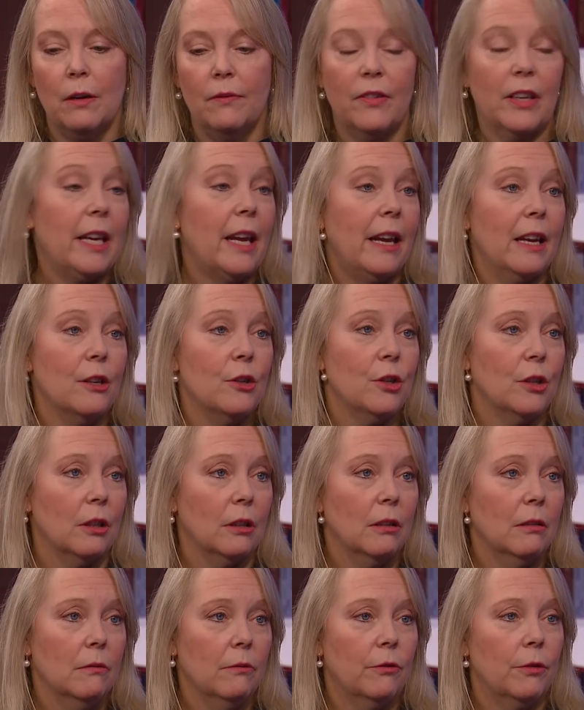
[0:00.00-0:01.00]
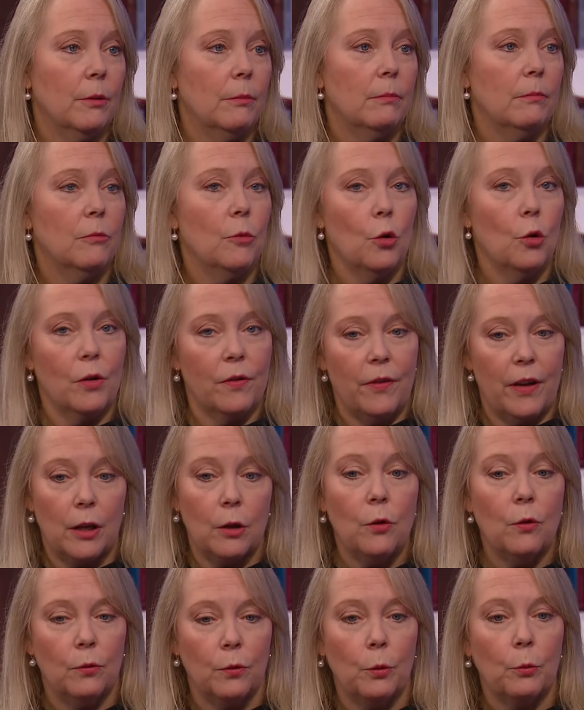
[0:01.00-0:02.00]
on vacation from North
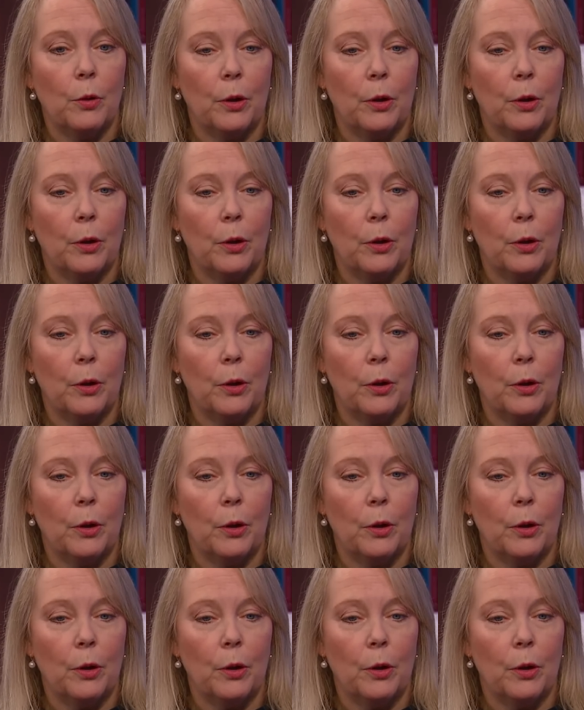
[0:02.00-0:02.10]
Vancouver,